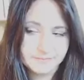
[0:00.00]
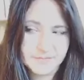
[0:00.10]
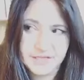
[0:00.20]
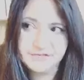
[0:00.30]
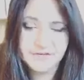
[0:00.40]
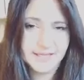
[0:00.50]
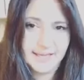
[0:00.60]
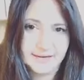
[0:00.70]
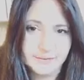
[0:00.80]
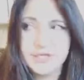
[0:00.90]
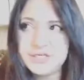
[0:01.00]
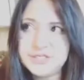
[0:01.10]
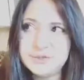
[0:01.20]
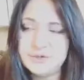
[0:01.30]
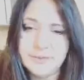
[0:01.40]
They forget. What a
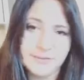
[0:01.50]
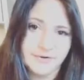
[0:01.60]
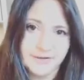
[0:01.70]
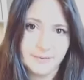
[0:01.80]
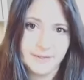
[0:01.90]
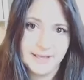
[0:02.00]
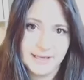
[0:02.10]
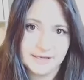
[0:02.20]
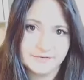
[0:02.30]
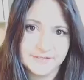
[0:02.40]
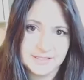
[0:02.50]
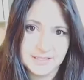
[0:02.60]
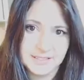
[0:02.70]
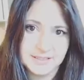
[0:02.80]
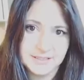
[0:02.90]
short memory we have, isn't
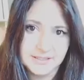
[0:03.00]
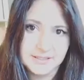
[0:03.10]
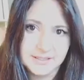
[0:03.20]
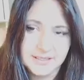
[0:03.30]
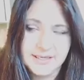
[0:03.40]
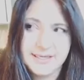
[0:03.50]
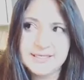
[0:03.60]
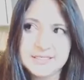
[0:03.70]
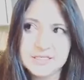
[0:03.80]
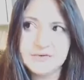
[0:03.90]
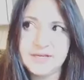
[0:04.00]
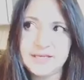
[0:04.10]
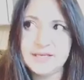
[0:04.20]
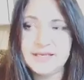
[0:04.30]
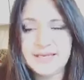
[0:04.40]
it? History
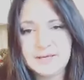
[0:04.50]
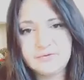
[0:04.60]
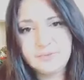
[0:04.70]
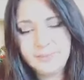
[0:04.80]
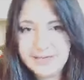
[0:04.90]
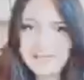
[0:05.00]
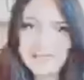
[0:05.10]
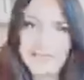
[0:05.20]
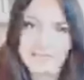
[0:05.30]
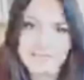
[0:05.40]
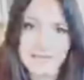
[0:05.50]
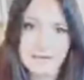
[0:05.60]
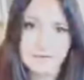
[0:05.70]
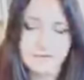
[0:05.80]
can keep repeating itself